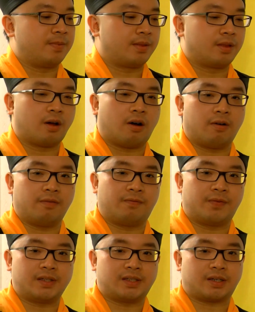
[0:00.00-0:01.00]

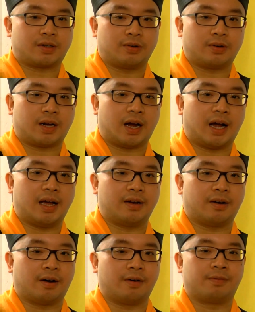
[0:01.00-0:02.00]
non-physical kind
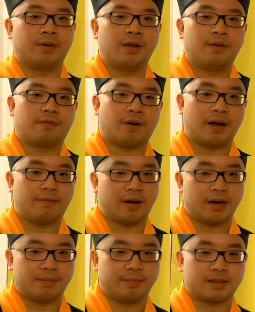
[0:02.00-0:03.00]
of
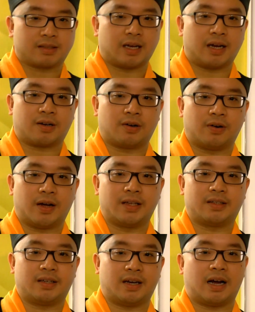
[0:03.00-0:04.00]
5-element cycle
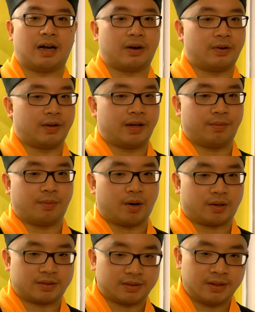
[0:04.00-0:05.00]
and see how it
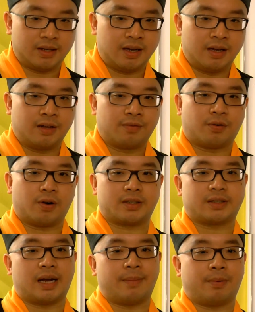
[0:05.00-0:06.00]
works. For
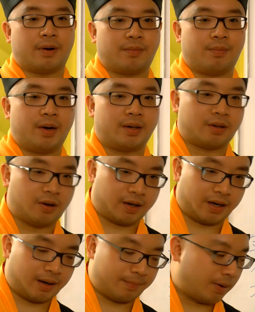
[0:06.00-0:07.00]
example, if we're
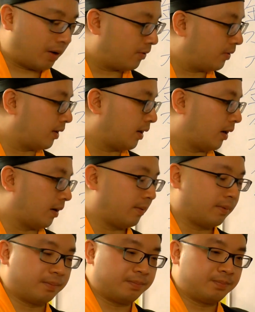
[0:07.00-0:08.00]
talking about
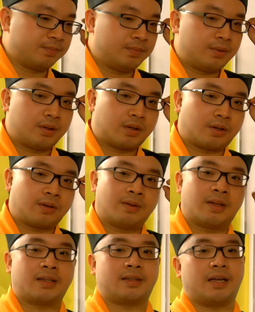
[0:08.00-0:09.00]

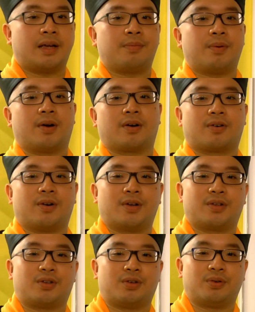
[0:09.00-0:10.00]
let's say we're
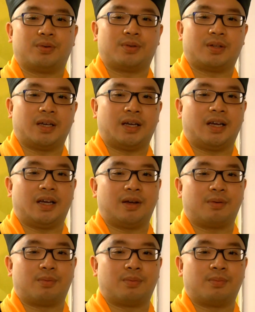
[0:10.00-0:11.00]
going to
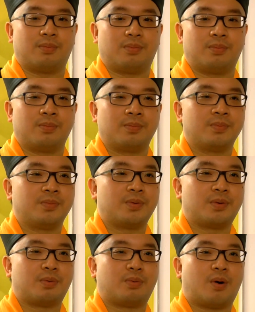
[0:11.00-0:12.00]
the
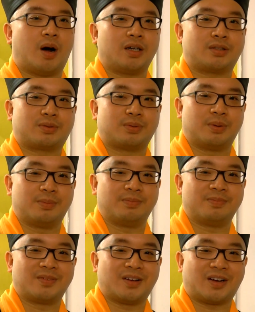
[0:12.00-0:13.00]

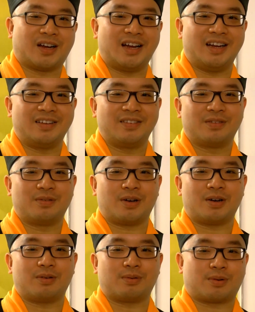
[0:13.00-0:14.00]
washroom, okay? You're
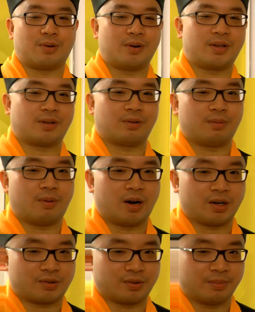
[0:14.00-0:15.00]
going to go into the
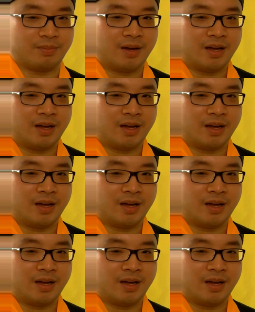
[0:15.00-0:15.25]
washroom